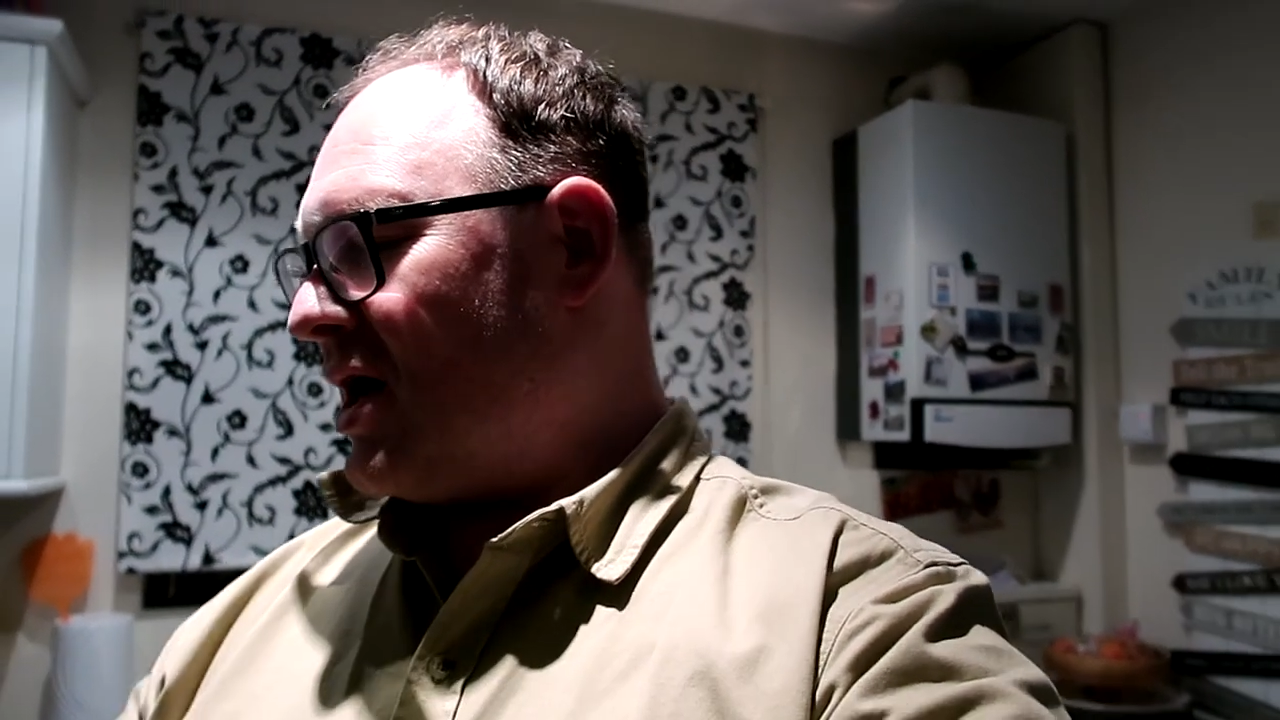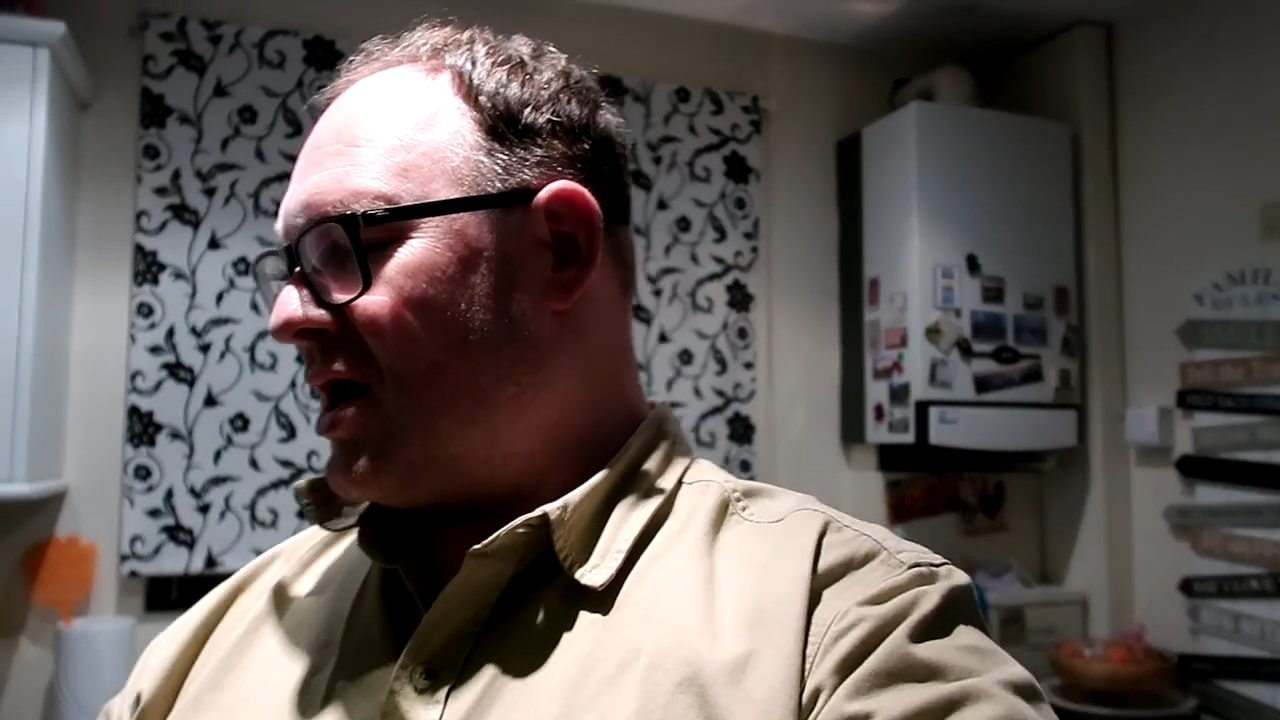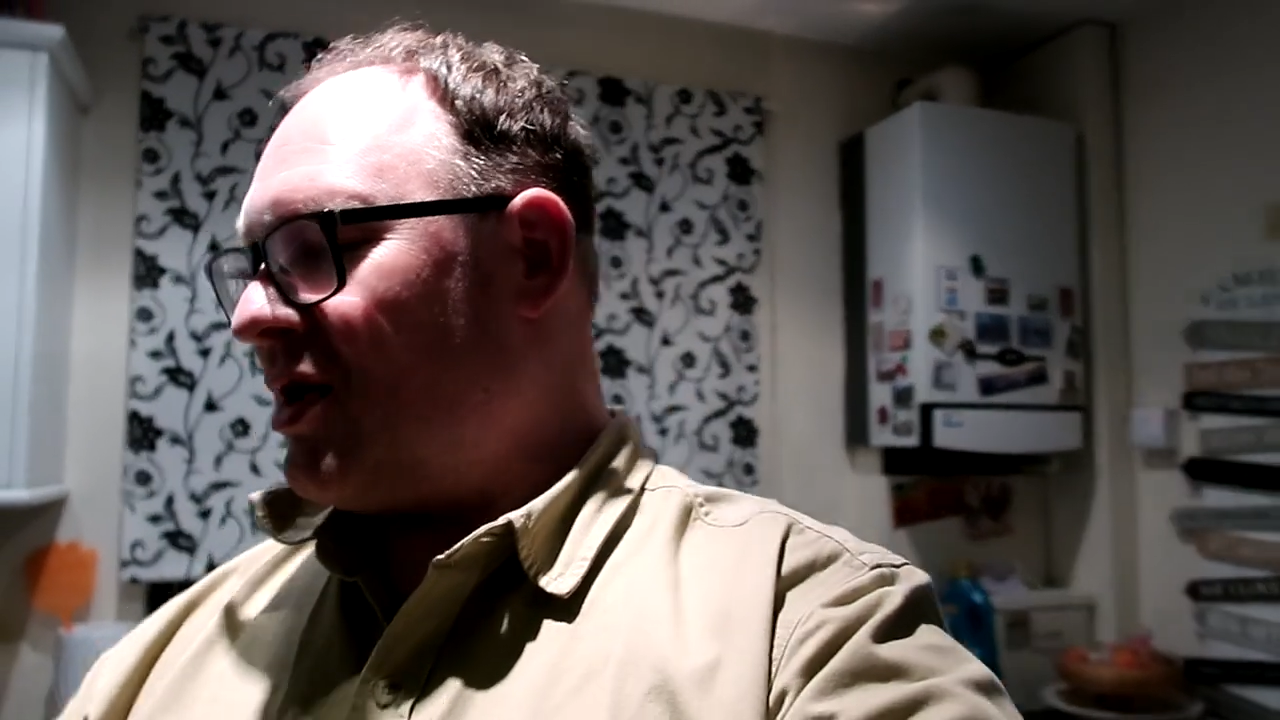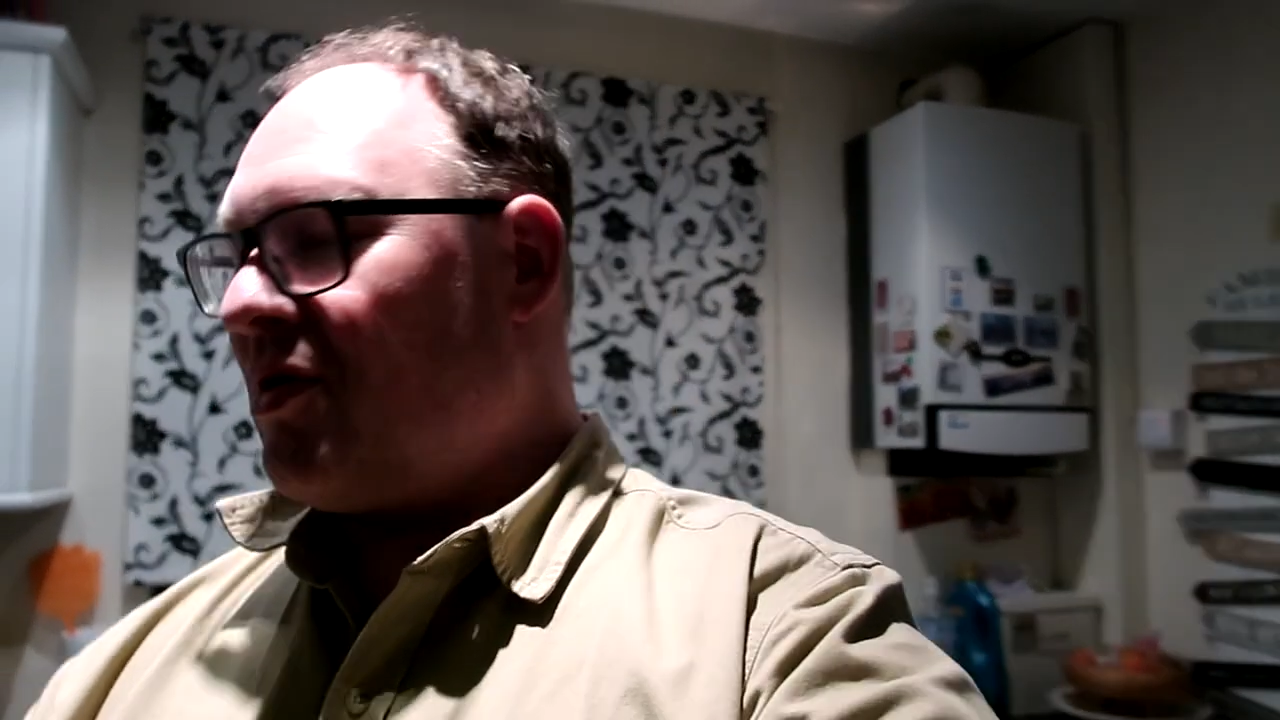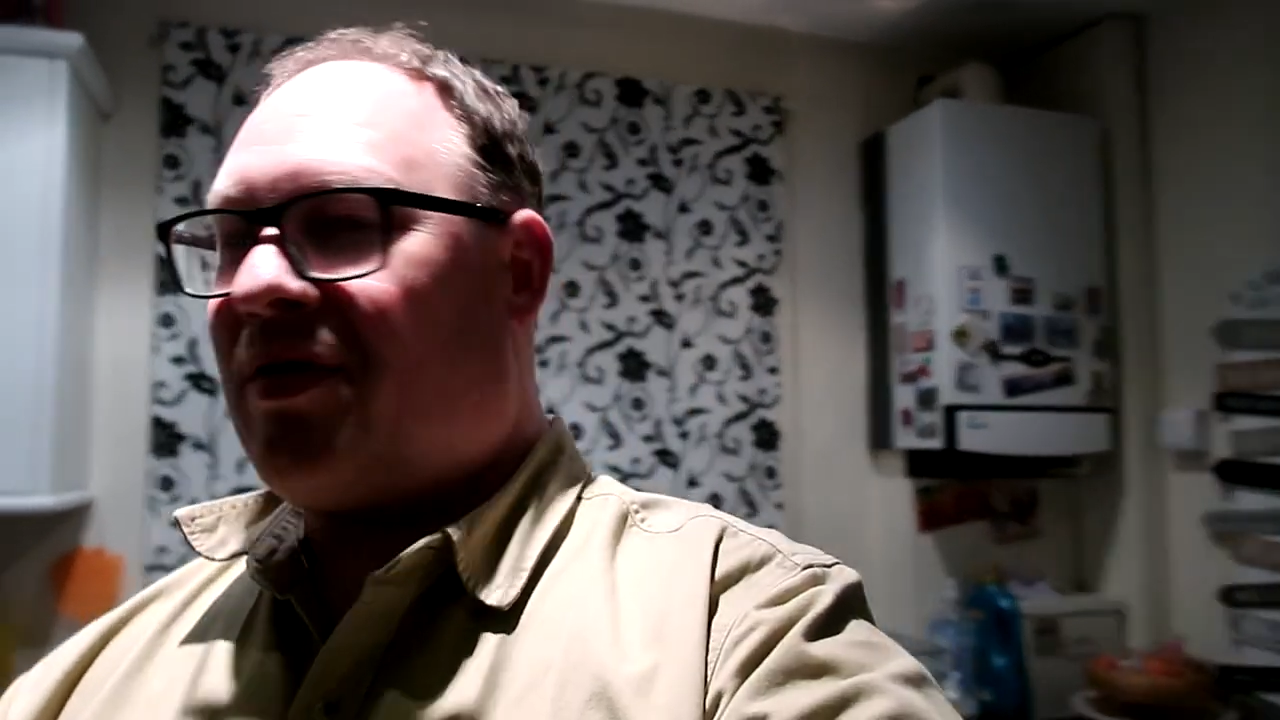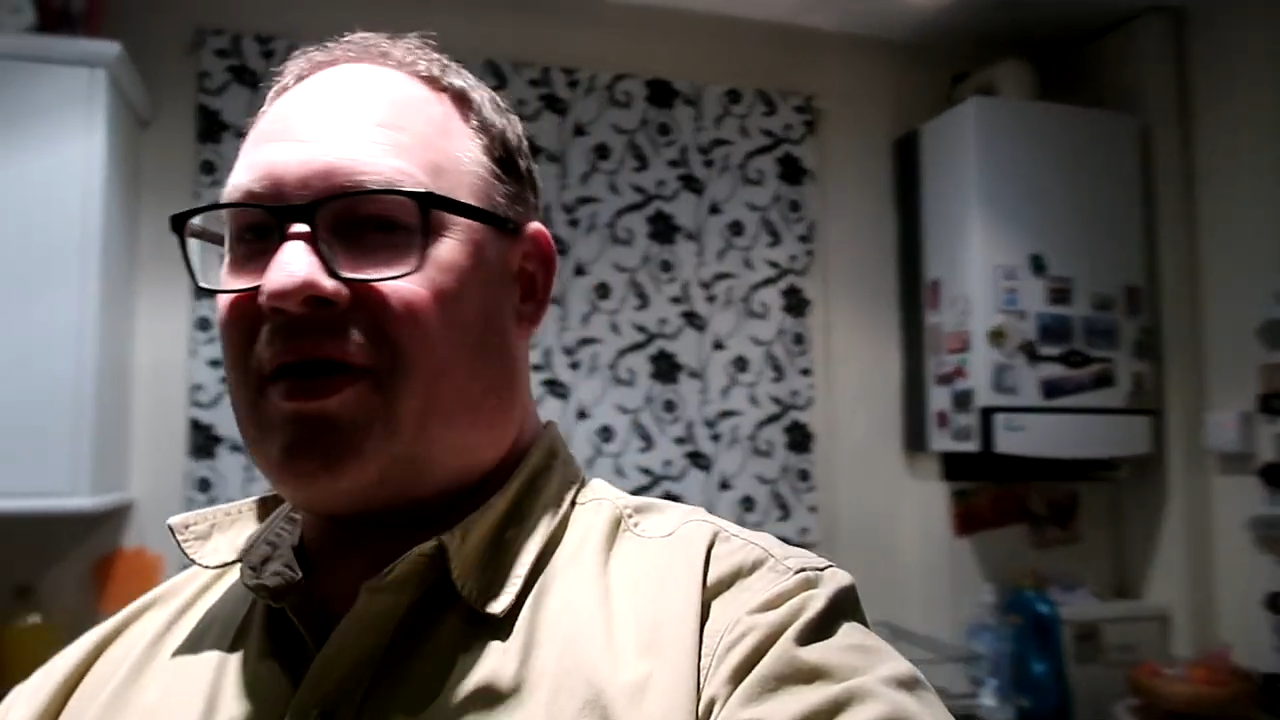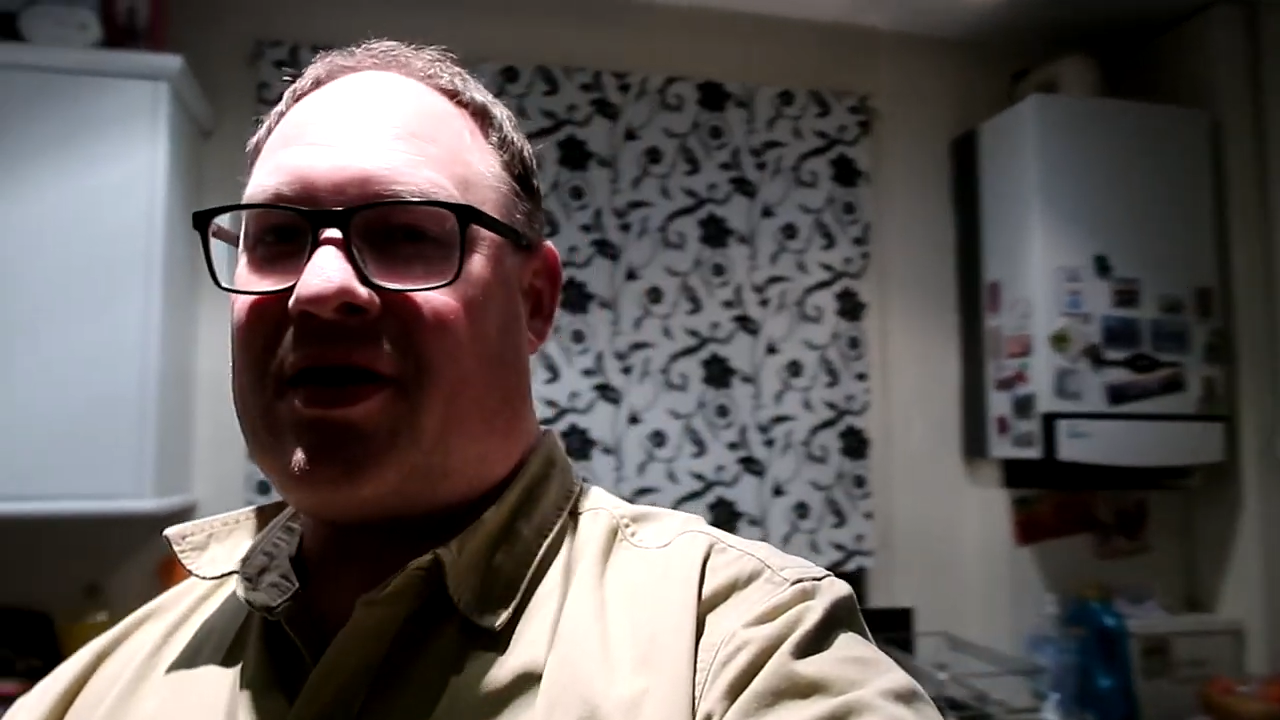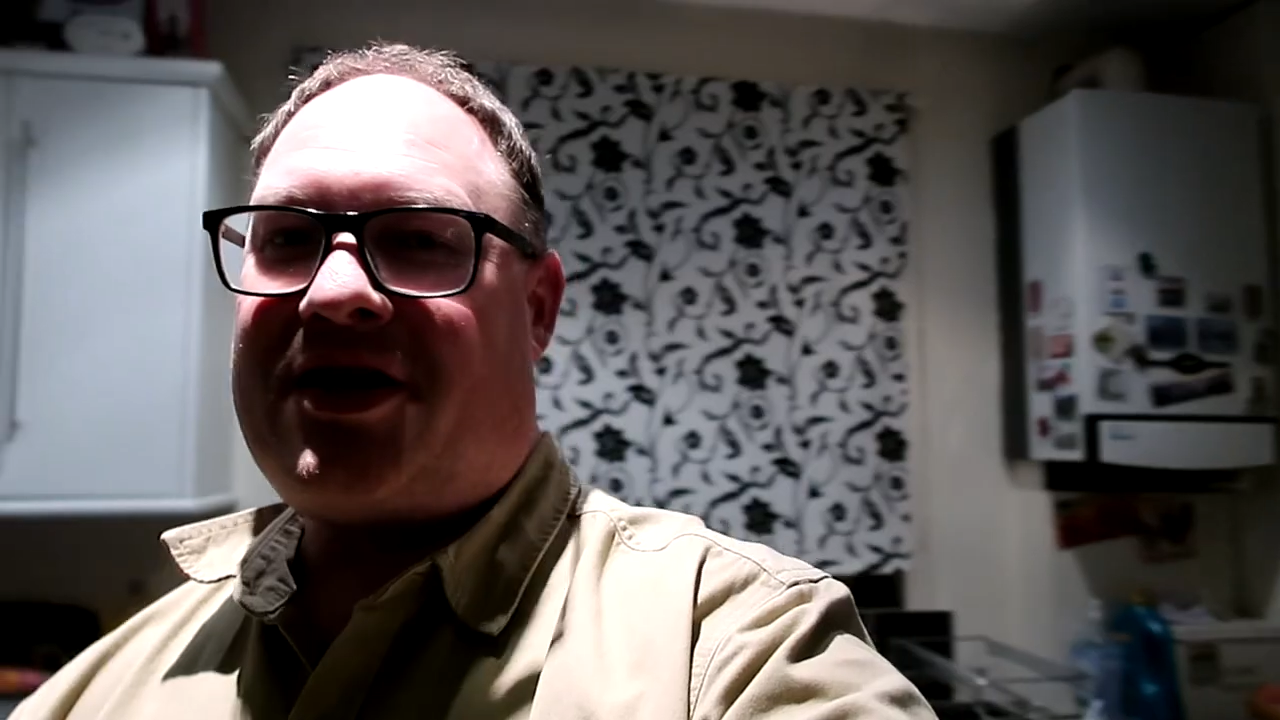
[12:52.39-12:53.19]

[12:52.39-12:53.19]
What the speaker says: And I don't think